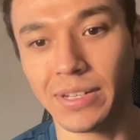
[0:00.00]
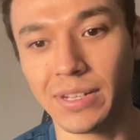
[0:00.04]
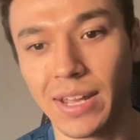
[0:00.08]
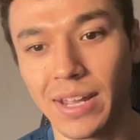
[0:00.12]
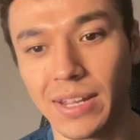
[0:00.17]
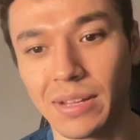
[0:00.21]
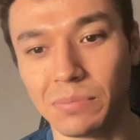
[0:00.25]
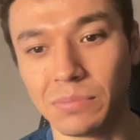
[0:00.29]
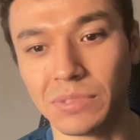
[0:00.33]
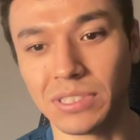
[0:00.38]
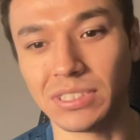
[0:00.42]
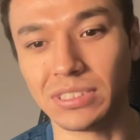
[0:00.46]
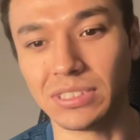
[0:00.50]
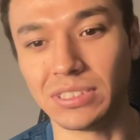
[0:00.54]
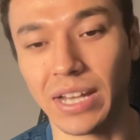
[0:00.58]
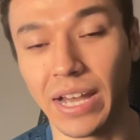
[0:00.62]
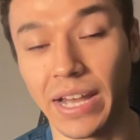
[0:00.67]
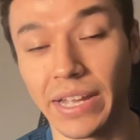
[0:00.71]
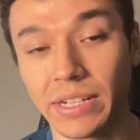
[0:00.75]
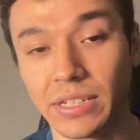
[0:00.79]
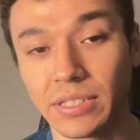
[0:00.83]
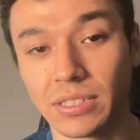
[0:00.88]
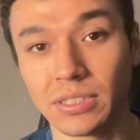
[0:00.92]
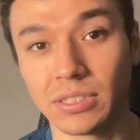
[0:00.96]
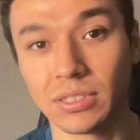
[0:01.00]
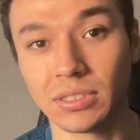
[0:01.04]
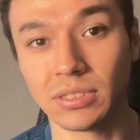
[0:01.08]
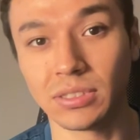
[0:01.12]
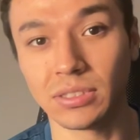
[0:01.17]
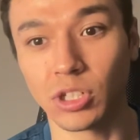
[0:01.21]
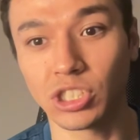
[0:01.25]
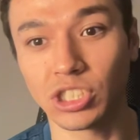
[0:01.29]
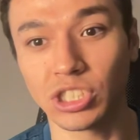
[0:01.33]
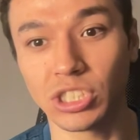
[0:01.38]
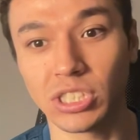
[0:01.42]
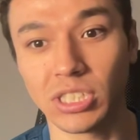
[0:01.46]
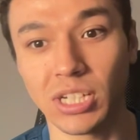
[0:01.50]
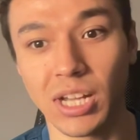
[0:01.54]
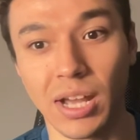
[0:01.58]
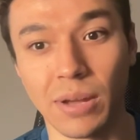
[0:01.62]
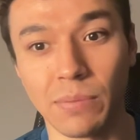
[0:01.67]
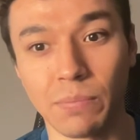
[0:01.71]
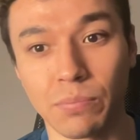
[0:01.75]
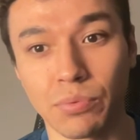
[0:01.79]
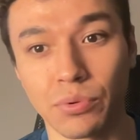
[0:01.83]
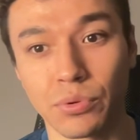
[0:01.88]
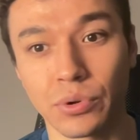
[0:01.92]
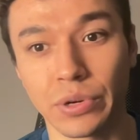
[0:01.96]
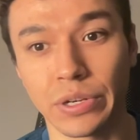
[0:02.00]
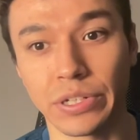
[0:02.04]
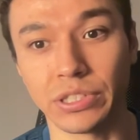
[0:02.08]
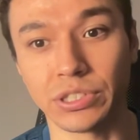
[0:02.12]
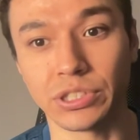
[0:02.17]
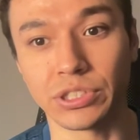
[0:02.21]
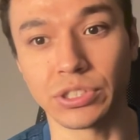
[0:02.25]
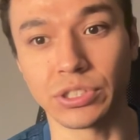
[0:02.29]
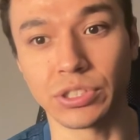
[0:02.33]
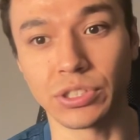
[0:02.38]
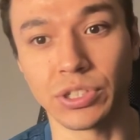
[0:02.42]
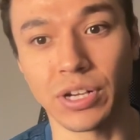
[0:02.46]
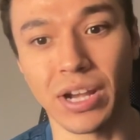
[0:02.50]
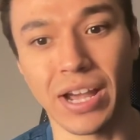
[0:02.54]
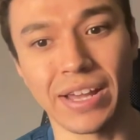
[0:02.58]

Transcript: Night Messiah version. I'm pretty sure.